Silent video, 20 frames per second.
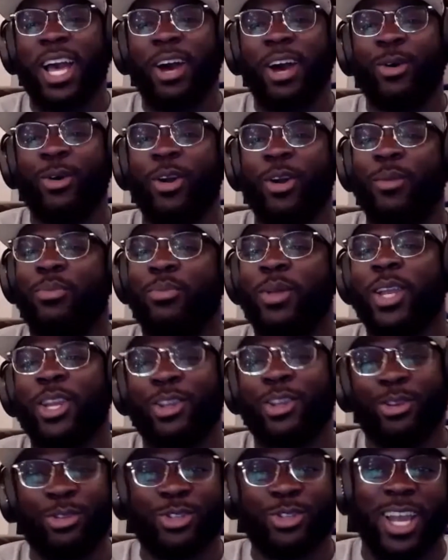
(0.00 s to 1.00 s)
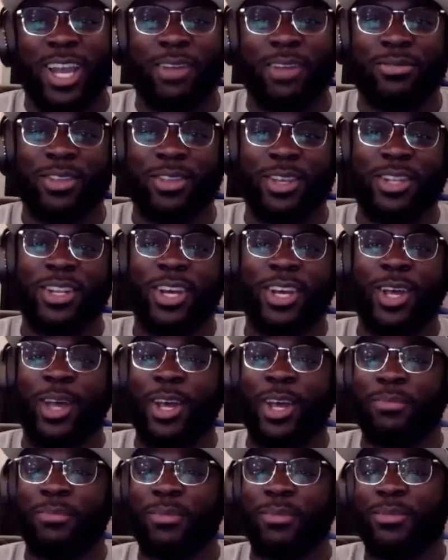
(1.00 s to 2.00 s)
or a player you drafted.
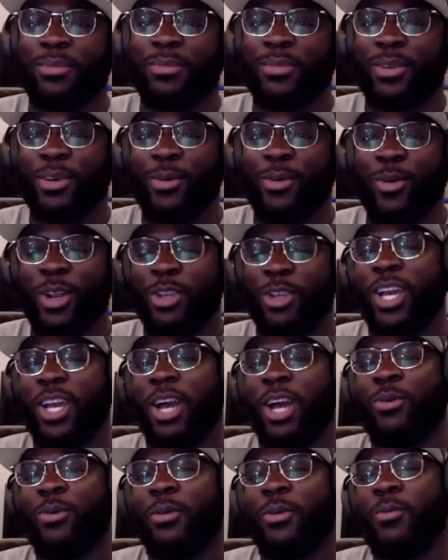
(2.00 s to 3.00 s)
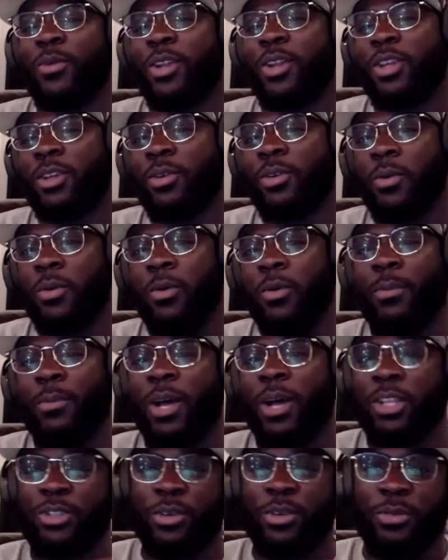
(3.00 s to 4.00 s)
What do you got? What
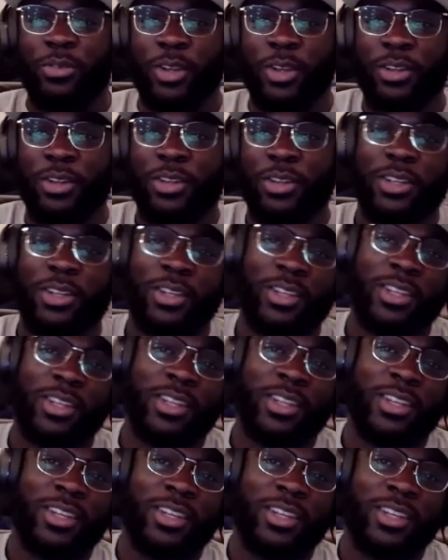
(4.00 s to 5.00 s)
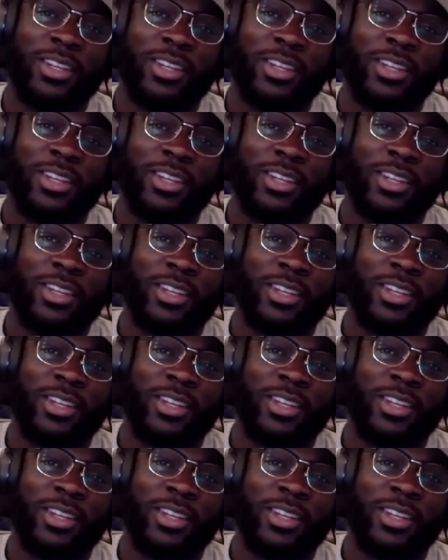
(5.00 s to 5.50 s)
about you, Phil? What's your favorite